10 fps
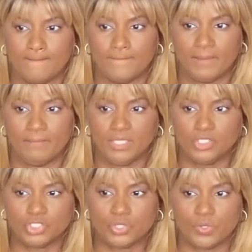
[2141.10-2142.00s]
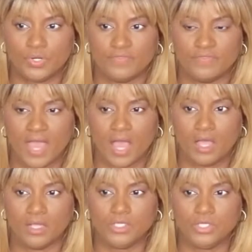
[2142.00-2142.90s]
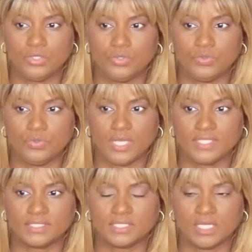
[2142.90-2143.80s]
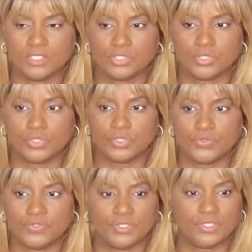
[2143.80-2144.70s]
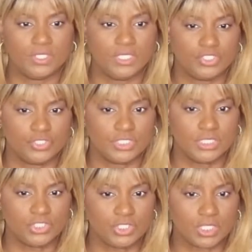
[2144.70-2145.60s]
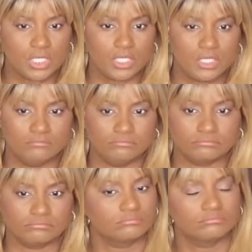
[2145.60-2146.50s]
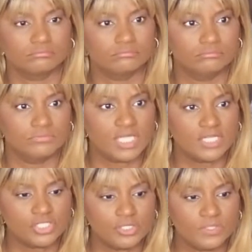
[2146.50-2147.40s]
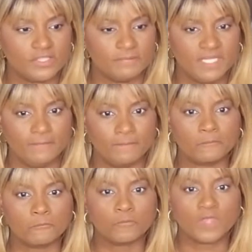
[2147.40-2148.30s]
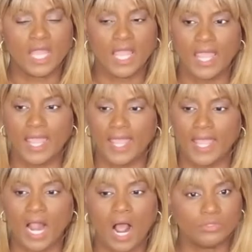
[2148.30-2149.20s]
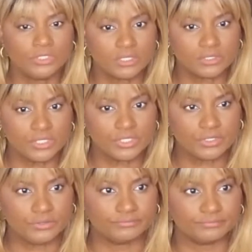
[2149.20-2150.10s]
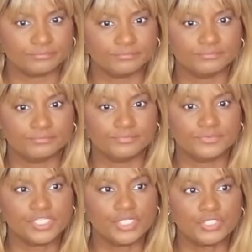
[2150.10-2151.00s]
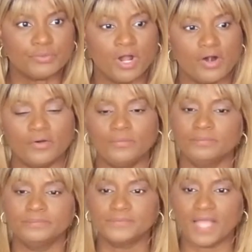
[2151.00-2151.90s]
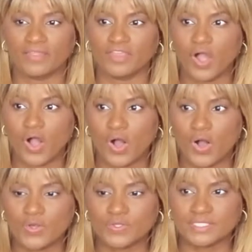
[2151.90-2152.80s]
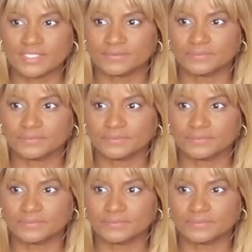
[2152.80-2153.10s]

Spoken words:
But make sure that you schedule the strategic session with me, and I will talk to you soon. See you tomorrow. Adios.